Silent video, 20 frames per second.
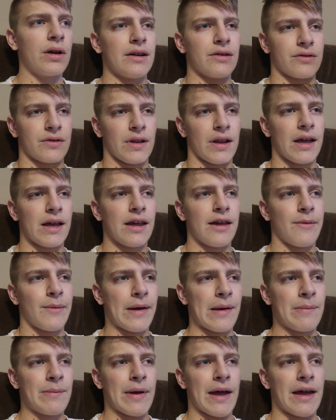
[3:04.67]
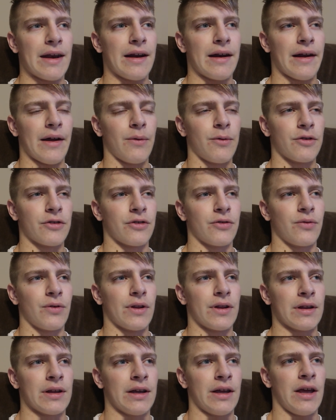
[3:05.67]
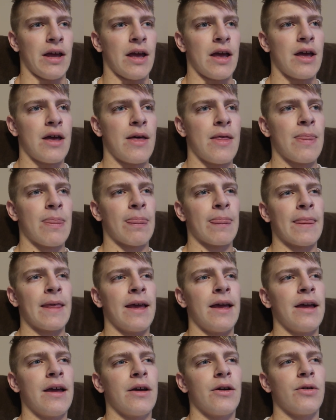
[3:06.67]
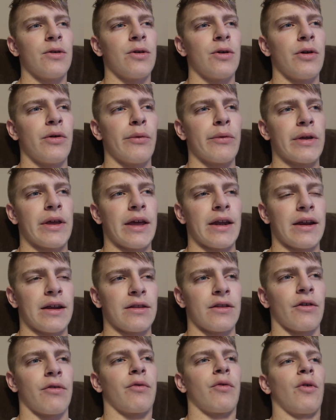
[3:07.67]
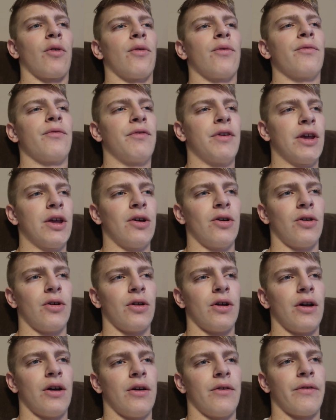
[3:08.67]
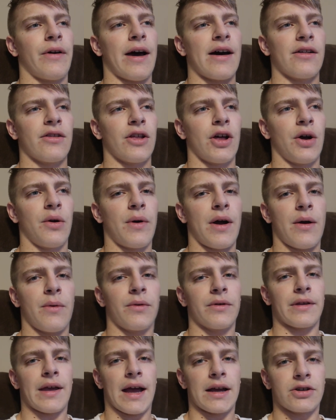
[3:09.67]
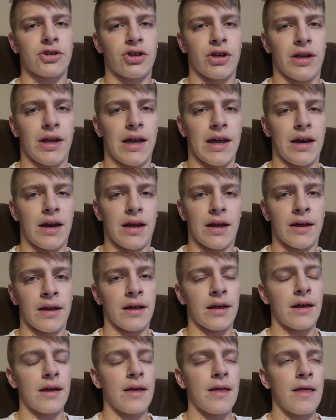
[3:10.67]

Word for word: And I was laying in my bed and I wasn't really getting the full feel of how low I was actually getting.